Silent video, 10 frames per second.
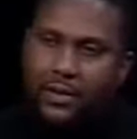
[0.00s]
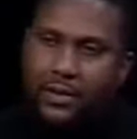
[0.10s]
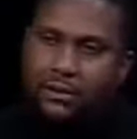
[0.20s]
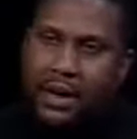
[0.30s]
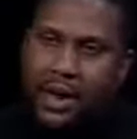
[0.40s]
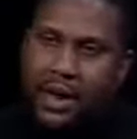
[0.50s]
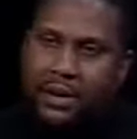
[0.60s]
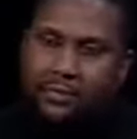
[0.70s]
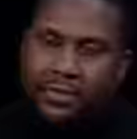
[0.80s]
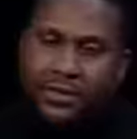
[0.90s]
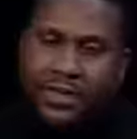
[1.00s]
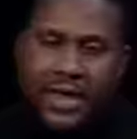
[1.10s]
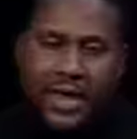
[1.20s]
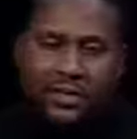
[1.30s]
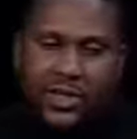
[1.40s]
Bayh, and
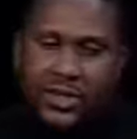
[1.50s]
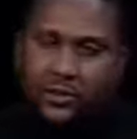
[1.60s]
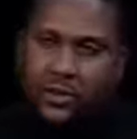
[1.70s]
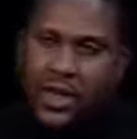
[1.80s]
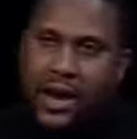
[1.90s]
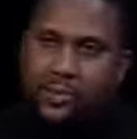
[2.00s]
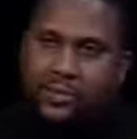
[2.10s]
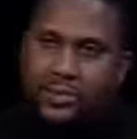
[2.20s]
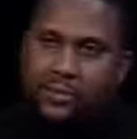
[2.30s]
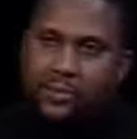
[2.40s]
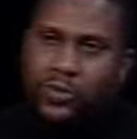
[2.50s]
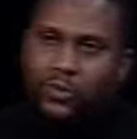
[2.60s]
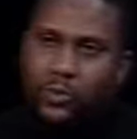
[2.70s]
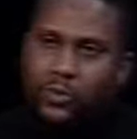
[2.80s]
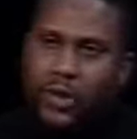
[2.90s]
I had a chance for an hour to sit between
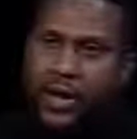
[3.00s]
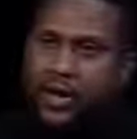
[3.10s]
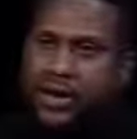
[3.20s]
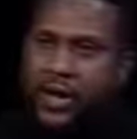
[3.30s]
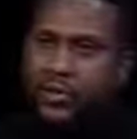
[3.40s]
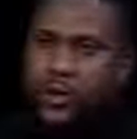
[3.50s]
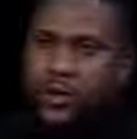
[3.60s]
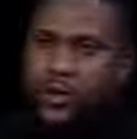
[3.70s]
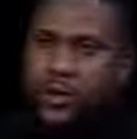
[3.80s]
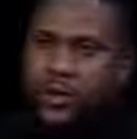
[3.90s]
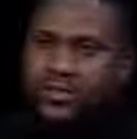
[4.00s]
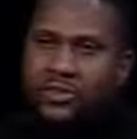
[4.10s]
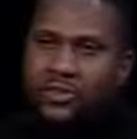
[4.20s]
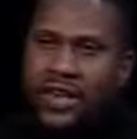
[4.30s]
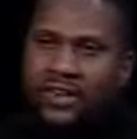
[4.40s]
Birch Bayh and Councilman Hogan and listen
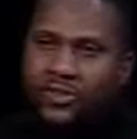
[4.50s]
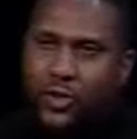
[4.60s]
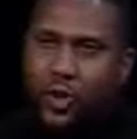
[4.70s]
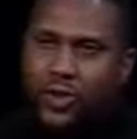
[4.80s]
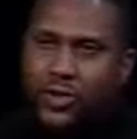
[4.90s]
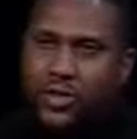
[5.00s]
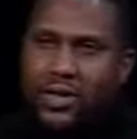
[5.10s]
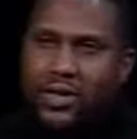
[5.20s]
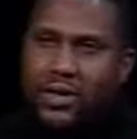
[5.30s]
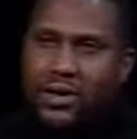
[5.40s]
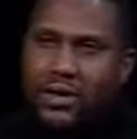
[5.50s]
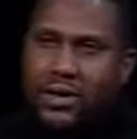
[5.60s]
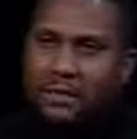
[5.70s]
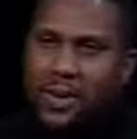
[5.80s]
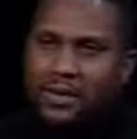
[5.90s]
to these guys talk uh,
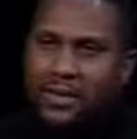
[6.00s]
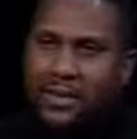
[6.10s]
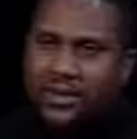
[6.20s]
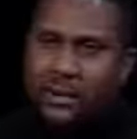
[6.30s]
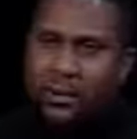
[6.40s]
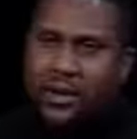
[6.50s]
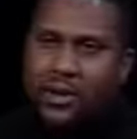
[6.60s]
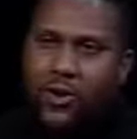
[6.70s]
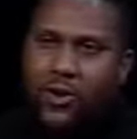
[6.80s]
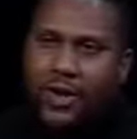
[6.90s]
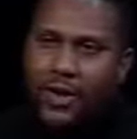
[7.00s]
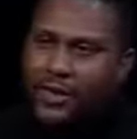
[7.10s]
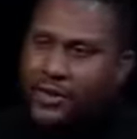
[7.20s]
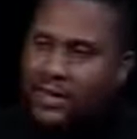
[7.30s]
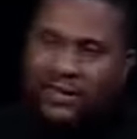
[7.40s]
about things they were working on, I,
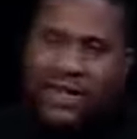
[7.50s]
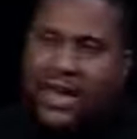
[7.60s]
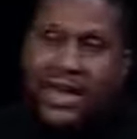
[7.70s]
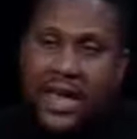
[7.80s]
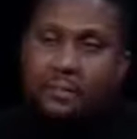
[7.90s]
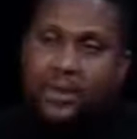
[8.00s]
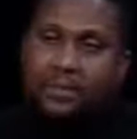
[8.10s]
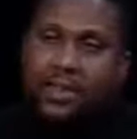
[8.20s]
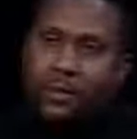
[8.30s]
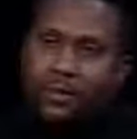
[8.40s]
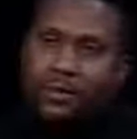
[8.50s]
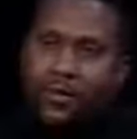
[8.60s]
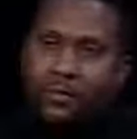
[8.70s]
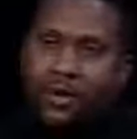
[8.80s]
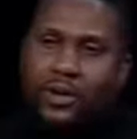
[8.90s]
I, I just got, I got bitten by the
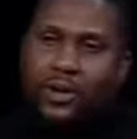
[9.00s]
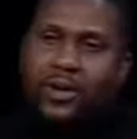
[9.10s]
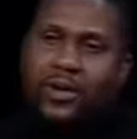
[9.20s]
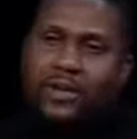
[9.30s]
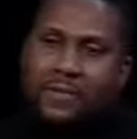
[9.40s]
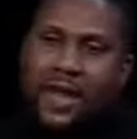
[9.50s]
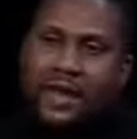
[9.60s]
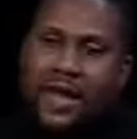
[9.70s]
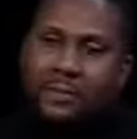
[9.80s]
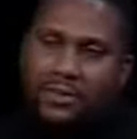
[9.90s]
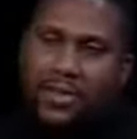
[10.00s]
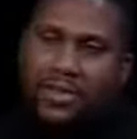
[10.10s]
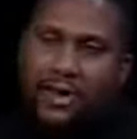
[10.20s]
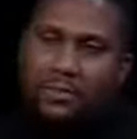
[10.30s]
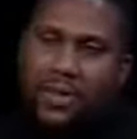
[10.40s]
political bug that night. But that's
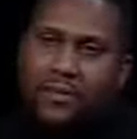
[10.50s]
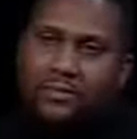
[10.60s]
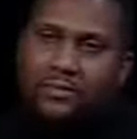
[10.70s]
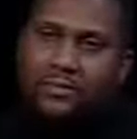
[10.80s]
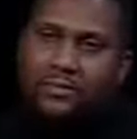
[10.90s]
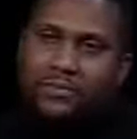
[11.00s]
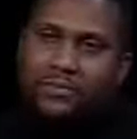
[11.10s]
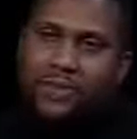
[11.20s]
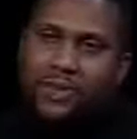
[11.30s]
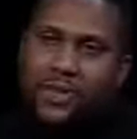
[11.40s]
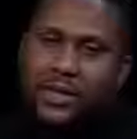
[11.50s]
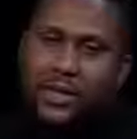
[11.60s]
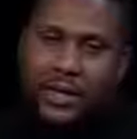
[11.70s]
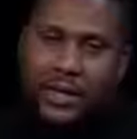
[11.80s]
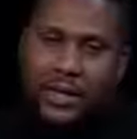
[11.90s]
how I met him. What'd you do with it?
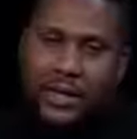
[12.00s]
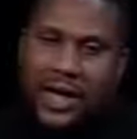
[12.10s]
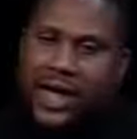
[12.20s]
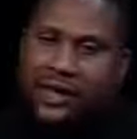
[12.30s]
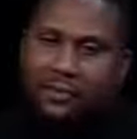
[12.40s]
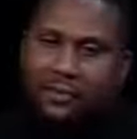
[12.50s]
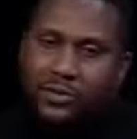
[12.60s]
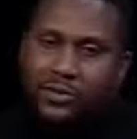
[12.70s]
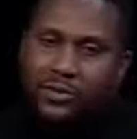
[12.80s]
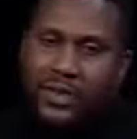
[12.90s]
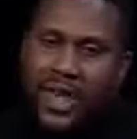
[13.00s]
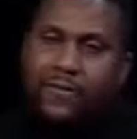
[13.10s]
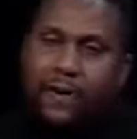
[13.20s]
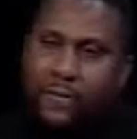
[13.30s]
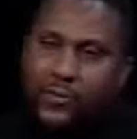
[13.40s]
Uh, I
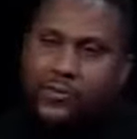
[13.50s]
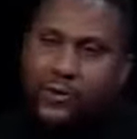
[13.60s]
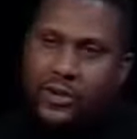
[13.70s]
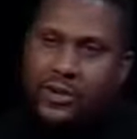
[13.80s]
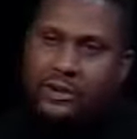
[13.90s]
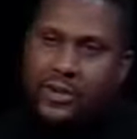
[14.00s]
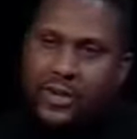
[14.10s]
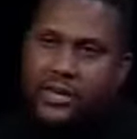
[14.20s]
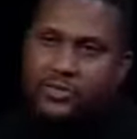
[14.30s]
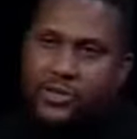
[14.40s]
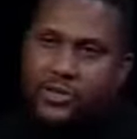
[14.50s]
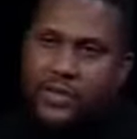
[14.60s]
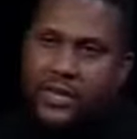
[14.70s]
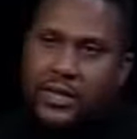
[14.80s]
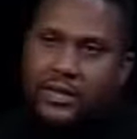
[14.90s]
gave up my dream at the age of
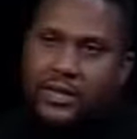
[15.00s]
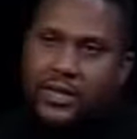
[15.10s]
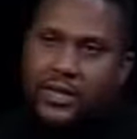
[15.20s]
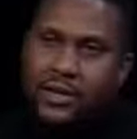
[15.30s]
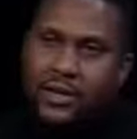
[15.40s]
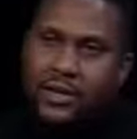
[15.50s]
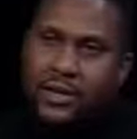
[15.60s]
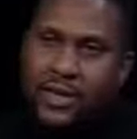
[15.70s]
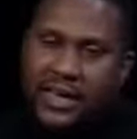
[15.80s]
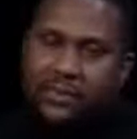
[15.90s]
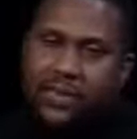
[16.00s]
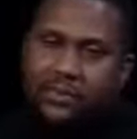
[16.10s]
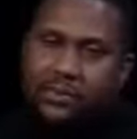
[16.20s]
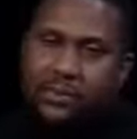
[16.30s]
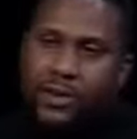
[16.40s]
13. Uh, I gave up my
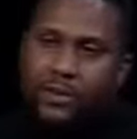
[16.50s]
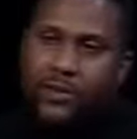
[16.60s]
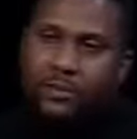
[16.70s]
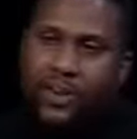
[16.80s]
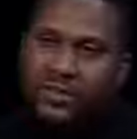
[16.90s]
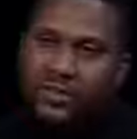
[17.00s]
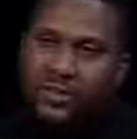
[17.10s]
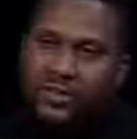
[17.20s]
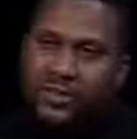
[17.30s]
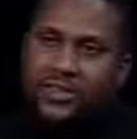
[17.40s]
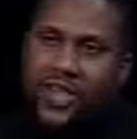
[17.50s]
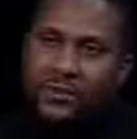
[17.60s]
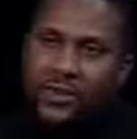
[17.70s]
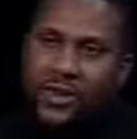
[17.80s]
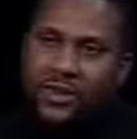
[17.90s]
dream of being a first baseman for the Cincinnati
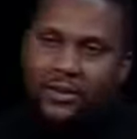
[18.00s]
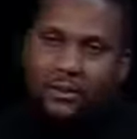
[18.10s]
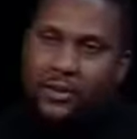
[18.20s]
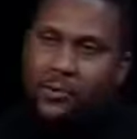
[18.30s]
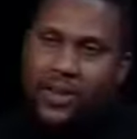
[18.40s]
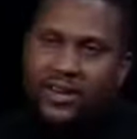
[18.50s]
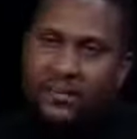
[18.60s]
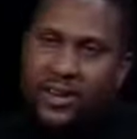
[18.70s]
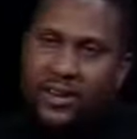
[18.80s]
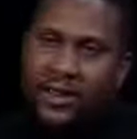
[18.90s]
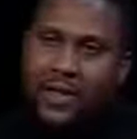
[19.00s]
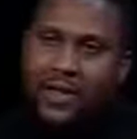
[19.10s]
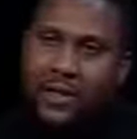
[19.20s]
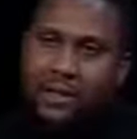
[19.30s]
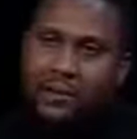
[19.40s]
Reds. I was a big Reds fan,
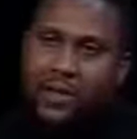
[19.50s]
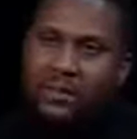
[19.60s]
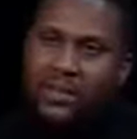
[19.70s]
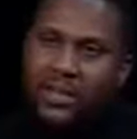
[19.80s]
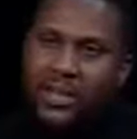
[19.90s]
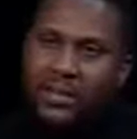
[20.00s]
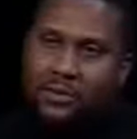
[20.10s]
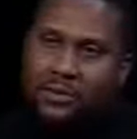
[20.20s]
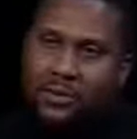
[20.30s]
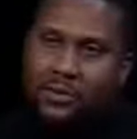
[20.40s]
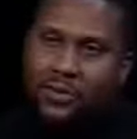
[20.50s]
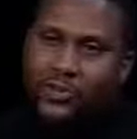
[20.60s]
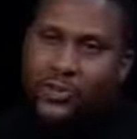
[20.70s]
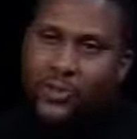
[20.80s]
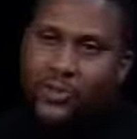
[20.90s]
the big Red Machine, because they'd won
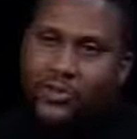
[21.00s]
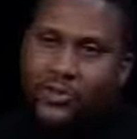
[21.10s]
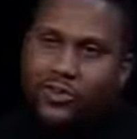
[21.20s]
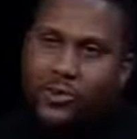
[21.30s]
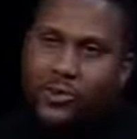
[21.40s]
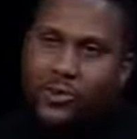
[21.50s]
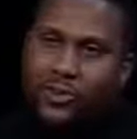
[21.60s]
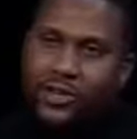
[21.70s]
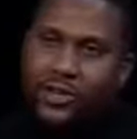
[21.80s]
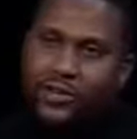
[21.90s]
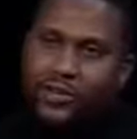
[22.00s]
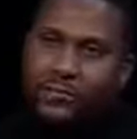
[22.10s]
two World Series in a row and should have